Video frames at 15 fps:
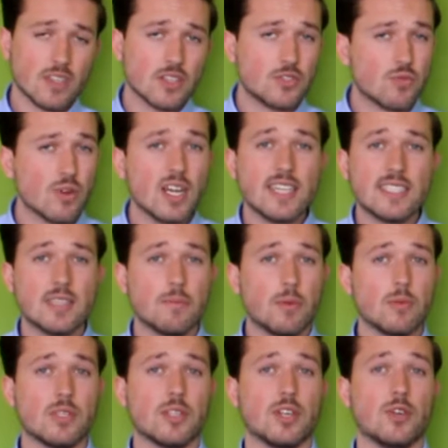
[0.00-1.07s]
It's really
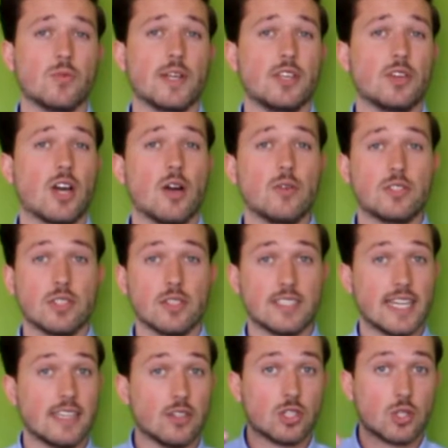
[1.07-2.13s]
simple to do. When you go to
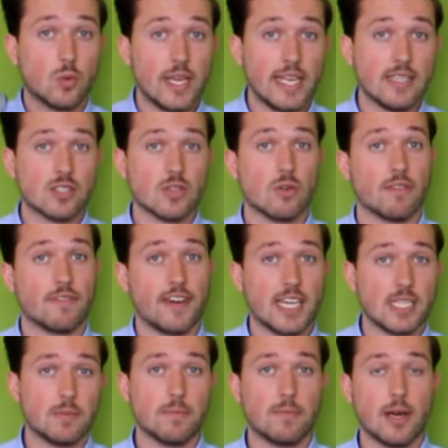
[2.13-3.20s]
send a tweet or a
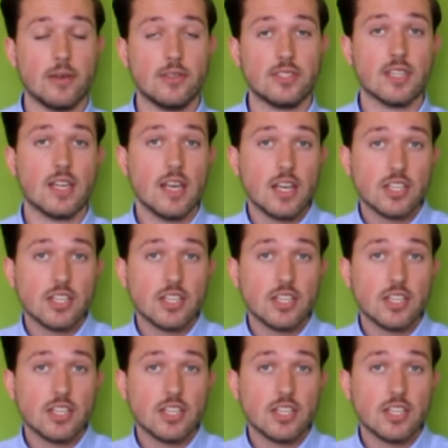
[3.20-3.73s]
Facebook post,